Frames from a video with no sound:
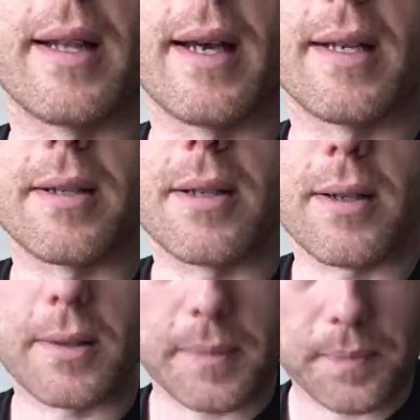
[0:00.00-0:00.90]
at the
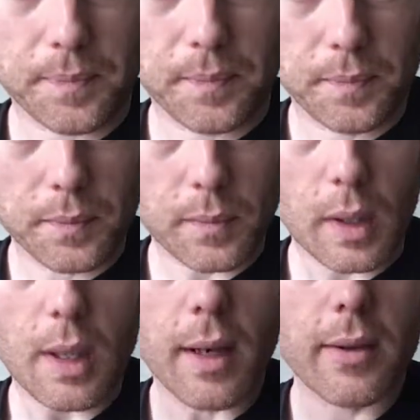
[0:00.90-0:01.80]
headstock,
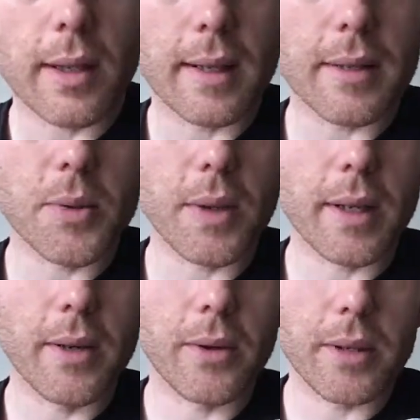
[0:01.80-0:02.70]
I think that's what
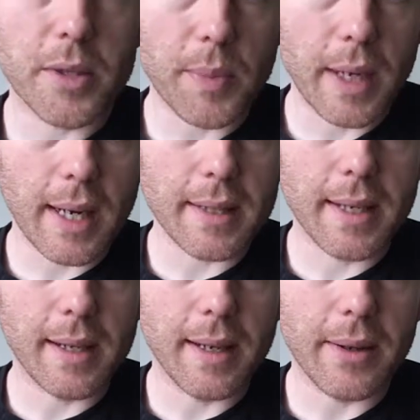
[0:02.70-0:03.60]
they call a
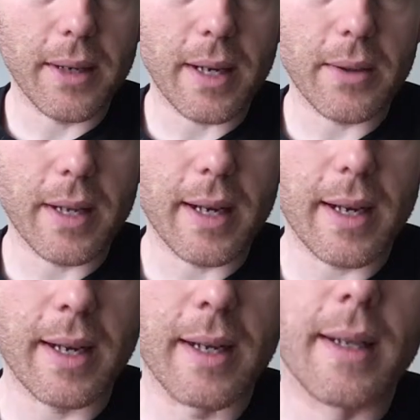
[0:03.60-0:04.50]
spaghetti logo there.